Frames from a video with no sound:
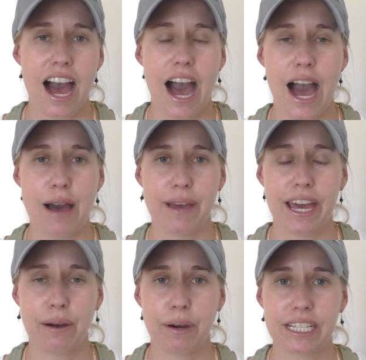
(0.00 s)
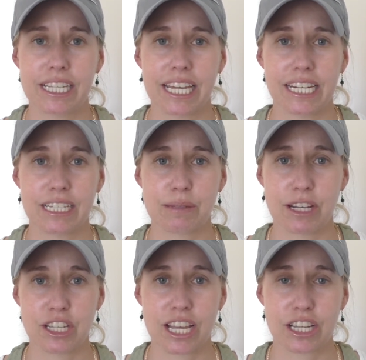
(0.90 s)
And I wanted to get in as
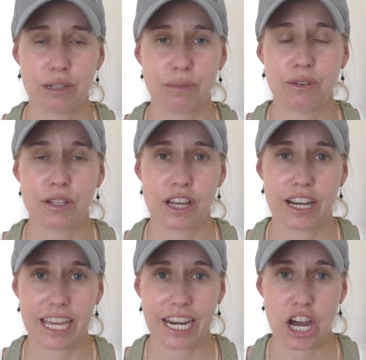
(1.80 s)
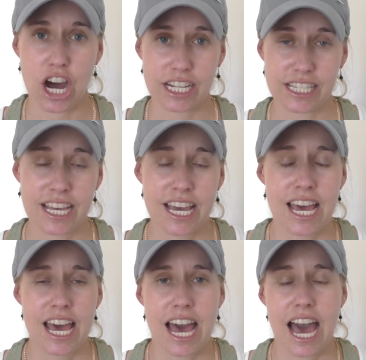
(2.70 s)
much as I could before it started getting hot.
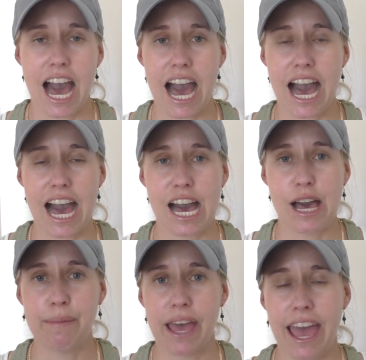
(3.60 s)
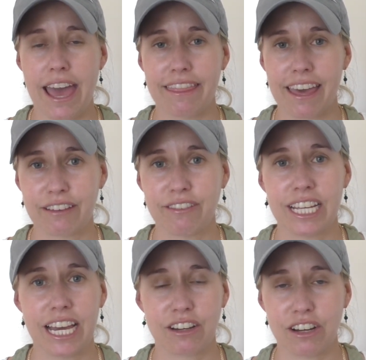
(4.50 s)
And
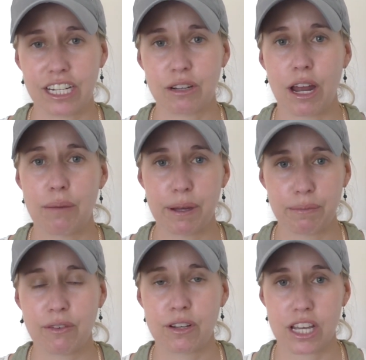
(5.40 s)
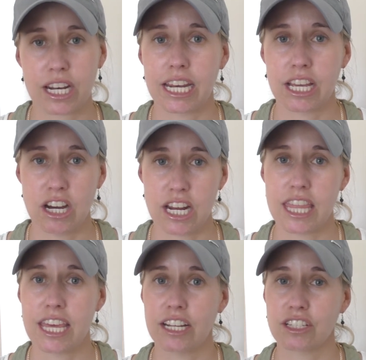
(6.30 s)
thankfully I got in quite a bit before it started getting hot,
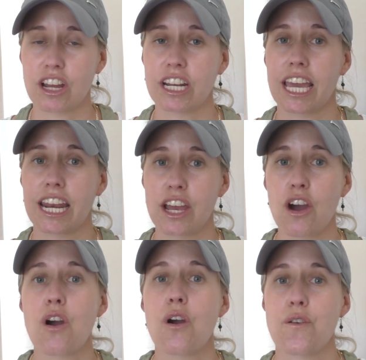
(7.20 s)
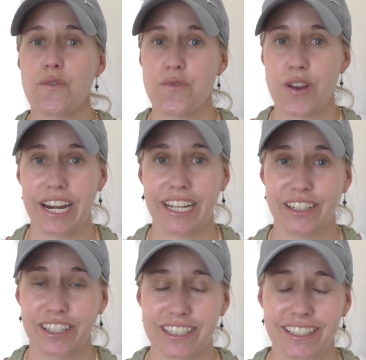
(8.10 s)
and then it started getting really
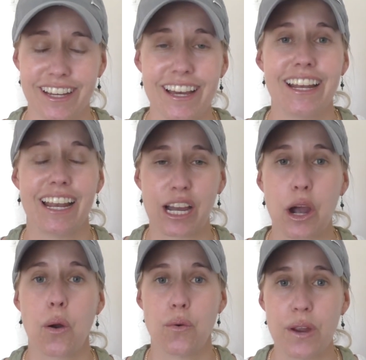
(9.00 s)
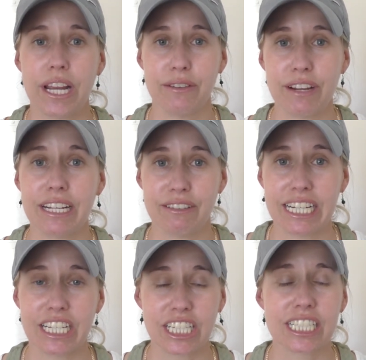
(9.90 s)
hot. Like really, really,
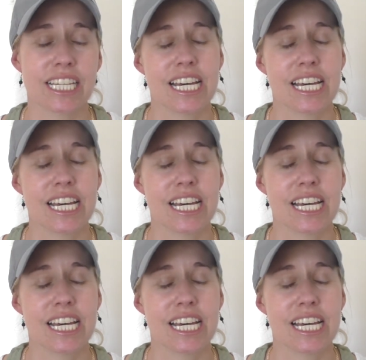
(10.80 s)
really hot.